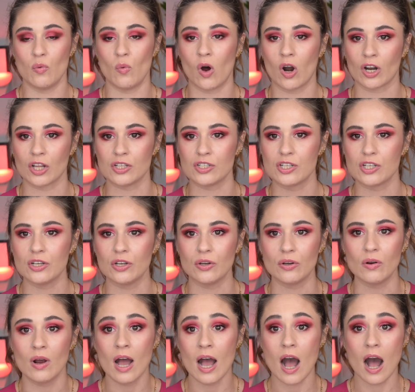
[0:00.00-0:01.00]
wanna
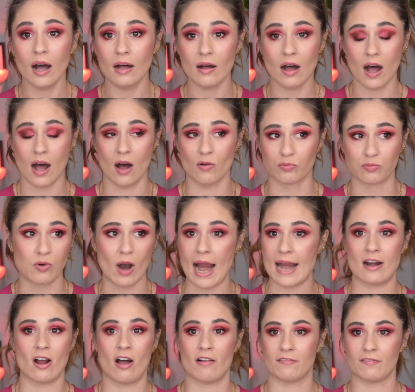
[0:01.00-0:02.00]
do
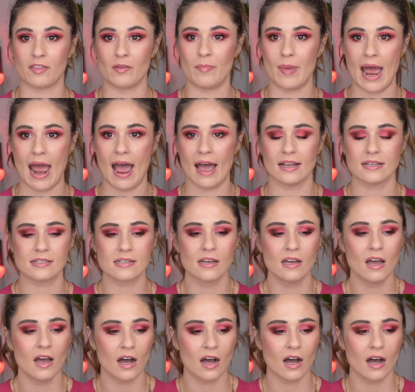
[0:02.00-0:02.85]
right off the bat.